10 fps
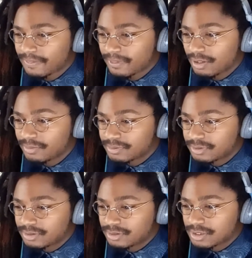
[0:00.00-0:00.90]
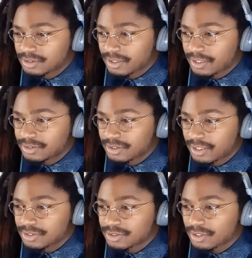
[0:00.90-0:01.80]
Oh,
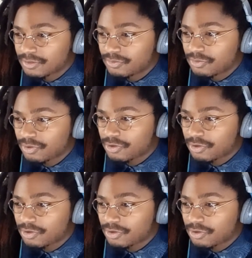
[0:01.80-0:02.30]
hey, just another New York